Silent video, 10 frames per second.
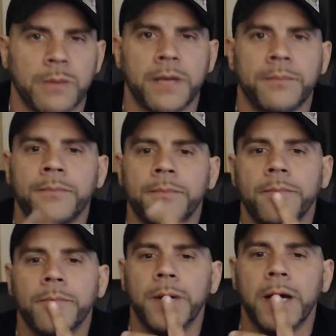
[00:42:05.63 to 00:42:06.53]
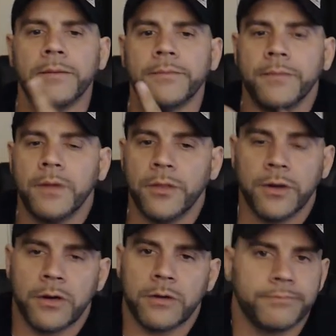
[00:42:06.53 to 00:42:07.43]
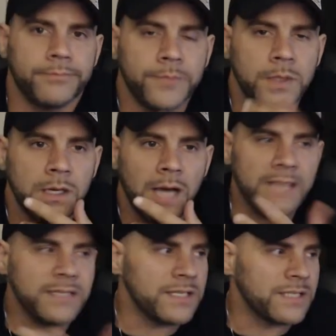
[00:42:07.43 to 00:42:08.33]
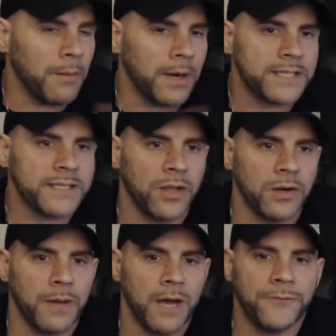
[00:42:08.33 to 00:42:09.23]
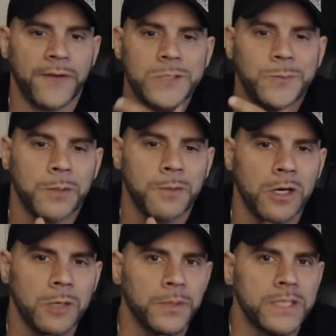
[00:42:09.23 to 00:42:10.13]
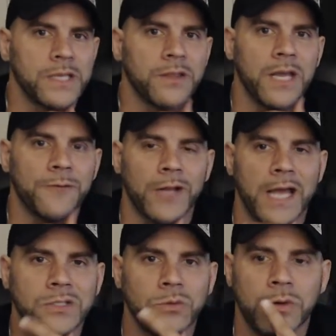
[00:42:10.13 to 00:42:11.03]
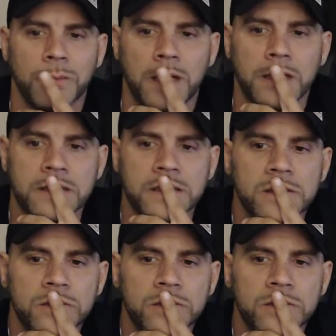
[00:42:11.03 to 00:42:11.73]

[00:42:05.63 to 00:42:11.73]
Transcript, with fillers: I mean? But they're, I seen somebody selling them on Facebook Marketplace the other day for like 200 bucks.